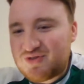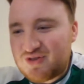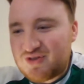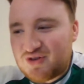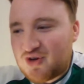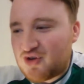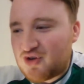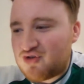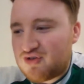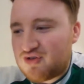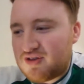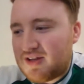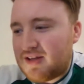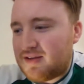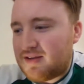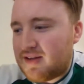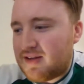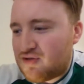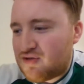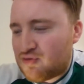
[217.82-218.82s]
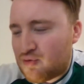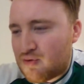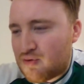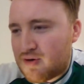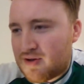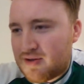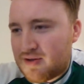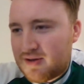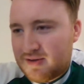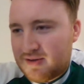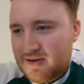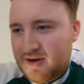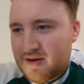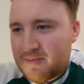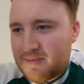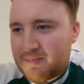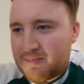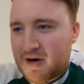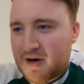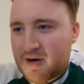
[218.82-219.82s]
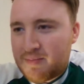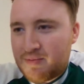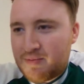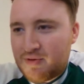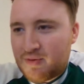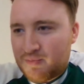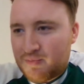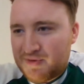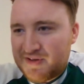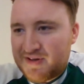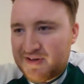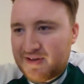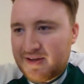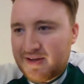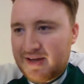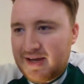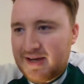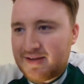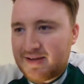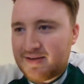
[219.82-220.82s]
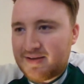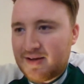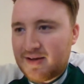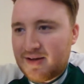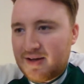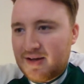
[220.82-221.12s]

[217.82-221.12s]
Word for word: Because they, they scored, I think Darren Barr put them on the ahead.